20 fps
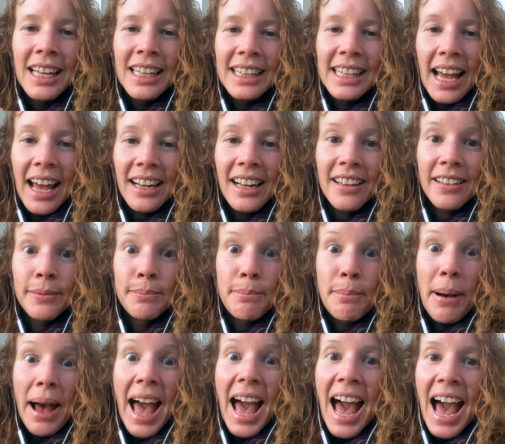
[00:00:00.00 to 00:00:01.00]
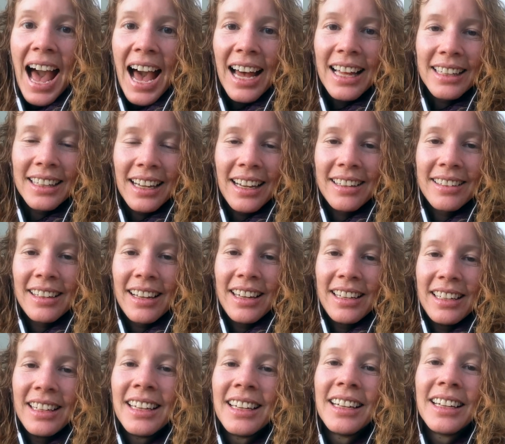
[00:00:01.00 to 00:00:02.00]
Not as bad as
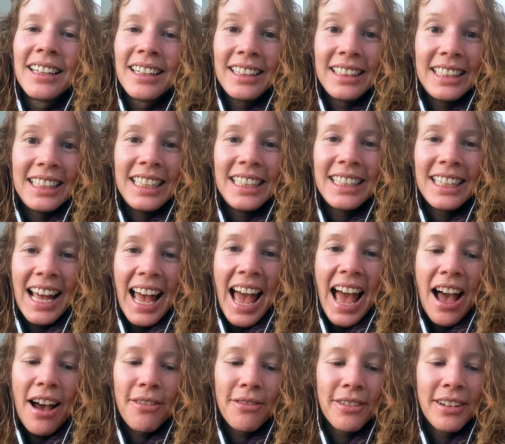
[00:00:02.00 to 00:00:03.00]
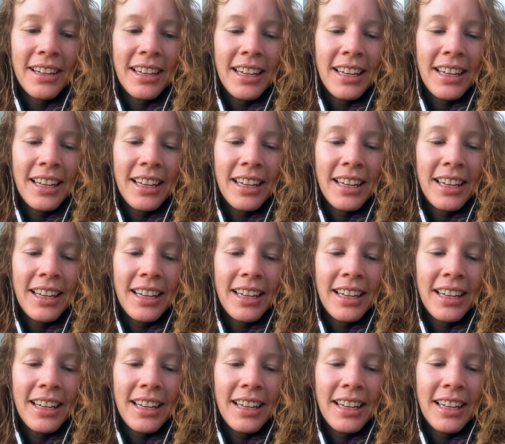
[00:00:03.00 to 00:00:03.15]
I did have